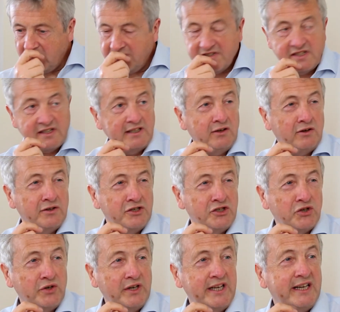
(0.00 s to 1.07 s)
obviously not
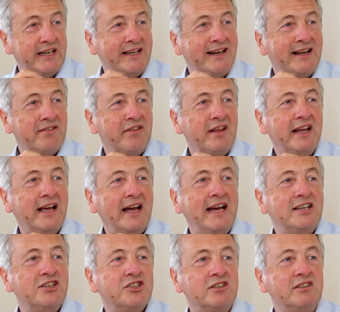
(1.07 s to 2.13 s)
enjoying it, and I think
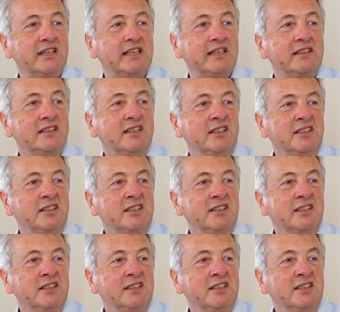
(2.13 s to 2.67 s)
actually